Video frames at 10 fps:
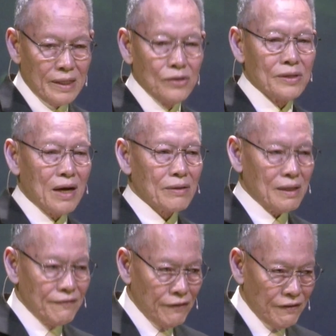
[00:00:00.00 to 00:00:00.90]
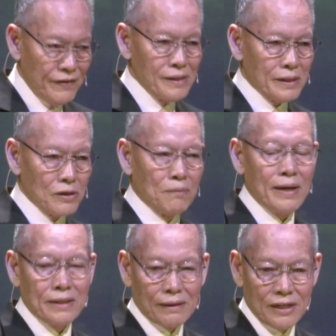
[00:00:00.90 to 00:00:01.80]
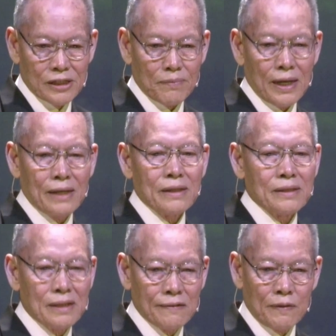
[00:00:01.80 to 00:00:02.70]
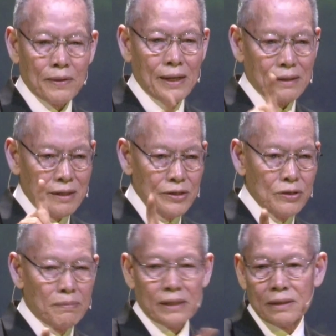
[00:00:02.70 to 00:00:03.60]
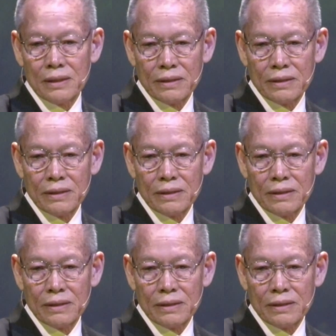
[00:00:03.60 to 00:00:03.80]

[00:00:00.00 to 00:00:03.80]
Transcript: You now can fulfill the law by the grace of God and the love of God in you, but